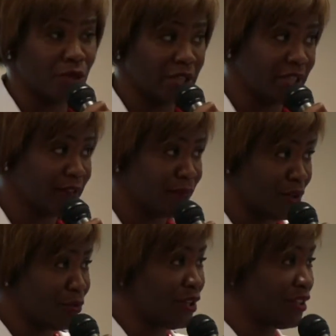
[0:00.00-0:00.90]
money
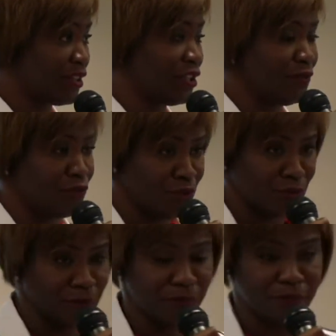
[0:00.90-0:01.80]
that we could give
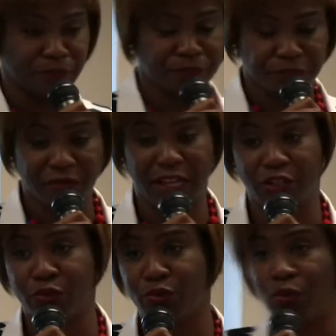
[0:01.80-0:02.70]
you that could